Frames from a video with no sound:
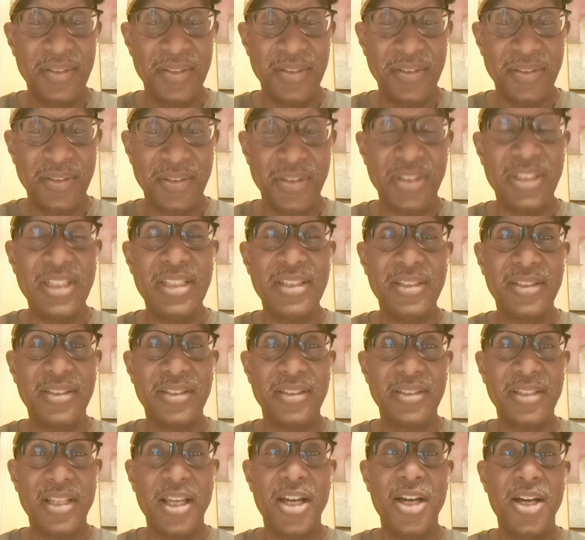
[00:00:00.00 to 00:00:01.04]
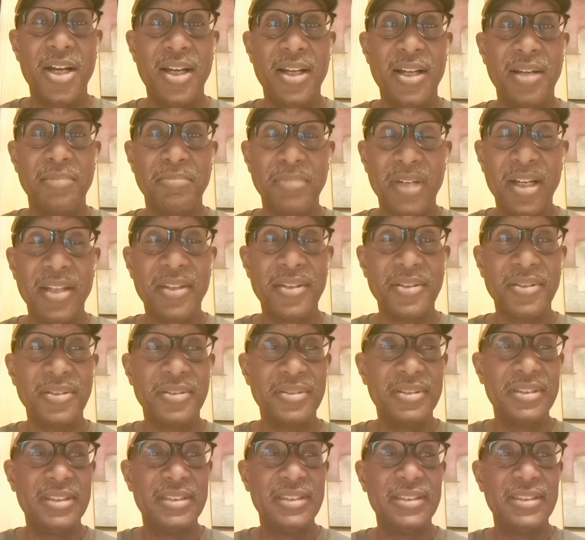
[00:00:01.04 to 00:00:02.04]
She's a mother,